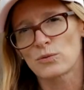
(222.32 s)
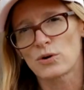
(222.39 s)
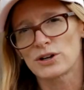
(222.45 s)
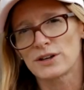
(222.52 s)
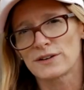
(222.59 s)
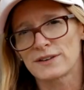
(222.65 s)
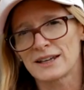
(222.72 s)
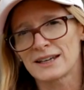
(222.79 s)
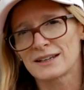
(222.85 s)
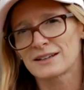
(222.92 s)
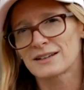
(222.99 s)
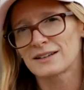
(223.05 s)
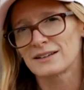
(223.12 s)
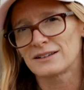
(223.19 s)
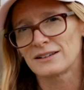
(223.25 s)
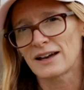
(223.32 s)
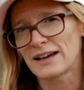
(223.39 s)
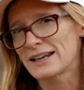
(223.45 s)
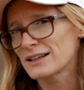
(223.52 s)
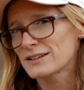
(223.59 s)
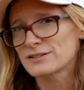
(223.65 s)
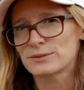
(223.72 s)
what you think.
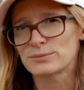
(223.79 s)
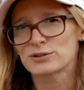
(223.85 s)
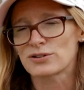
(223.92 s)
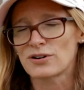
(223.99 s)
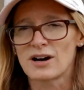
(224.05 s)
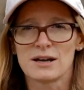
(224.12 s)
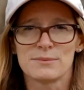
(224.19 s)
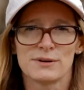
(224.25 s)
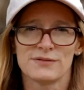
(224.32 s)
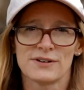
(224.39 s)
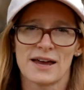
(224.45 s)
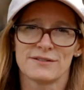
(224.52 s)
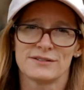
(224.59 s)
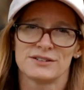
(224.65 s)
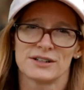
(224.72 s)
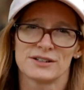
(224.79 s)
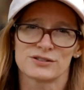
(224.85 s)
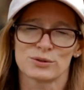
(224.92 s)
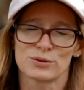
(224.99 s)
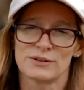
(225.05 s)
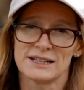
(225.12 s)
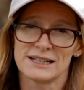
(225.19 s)
Like, subscribe if you haven't done
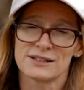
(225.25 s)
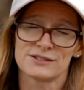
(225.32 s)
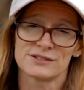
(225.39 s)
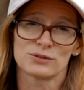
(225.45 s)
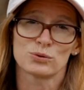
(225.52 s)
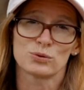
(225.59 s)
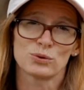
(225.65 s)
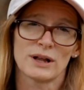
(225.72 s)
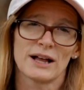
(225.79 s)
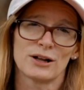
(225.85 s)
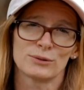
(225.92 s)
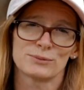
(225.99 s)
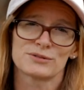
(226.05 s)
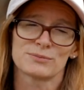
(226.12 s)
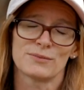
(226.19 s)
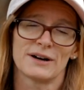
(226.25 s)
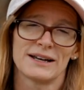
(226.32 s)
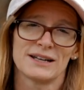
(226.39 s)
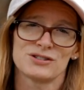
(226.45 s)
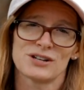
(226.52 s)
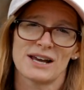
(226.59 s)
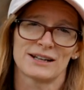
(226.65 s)
so already, because it all helps
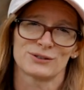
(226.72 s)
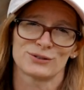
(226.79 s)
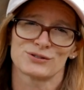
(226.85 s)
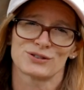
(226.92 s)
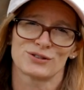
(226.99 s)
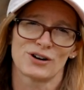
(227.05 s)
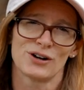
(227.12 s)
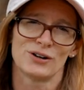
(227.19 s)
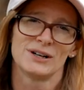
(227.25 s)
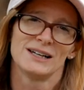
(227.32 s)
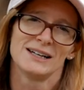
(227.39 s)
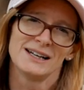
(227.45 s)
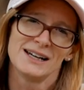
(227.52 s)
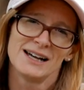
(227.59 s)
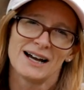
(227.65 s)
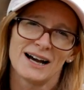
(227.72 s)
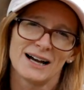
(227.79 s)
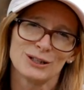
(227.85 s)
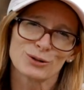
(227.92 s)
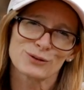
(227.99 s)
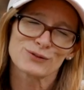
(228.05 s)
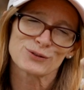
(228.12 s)
my channel to grow.
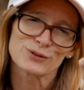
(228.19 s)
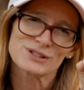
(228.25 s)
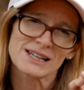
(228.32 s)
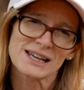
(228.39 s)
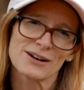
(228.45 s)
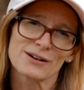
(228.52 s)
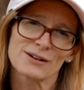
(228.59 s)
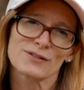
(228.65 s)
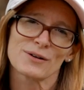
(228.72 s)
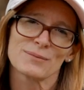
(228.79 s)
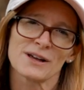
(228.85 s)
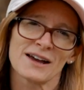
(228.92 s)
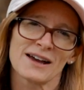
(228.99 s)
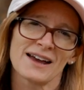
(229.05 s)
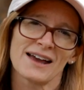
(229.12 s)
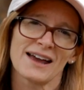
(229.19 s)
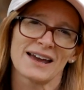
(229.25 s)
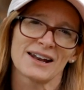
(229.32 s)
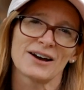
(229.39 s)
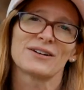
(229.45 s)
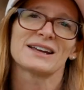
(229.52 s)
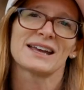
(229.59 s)
I look forward to hearing from you
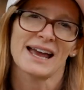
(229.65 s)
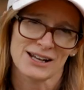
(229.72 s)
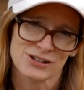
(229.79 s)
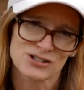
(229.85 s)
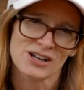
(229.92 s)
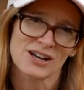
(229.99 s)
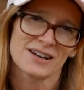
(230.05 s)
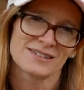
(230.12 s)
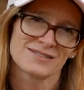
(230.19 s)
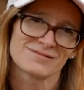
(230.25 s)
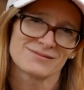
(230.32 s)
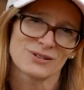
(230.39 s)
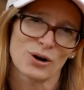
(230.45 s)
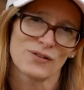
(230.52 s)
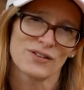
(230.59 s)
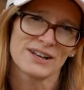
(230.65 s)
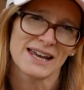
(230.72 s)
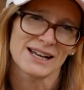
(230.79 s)
and I'll catch you on the